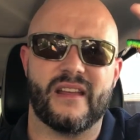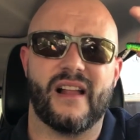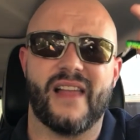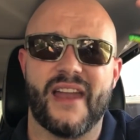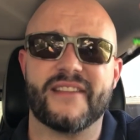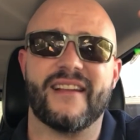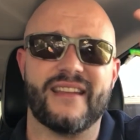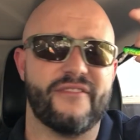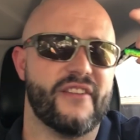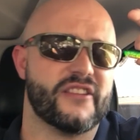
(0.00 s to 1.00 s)
a lot of
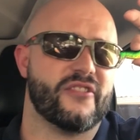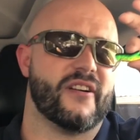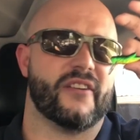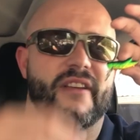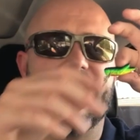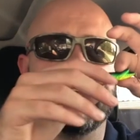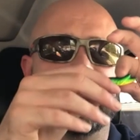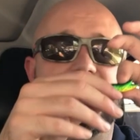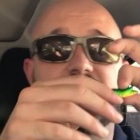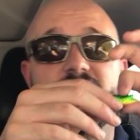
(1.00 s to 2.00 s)
tiny fish are going to
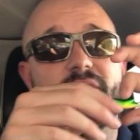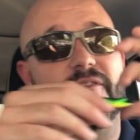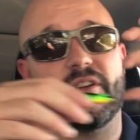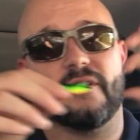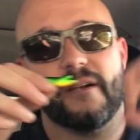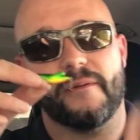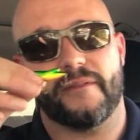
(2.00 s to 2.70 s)
hit this. So if you're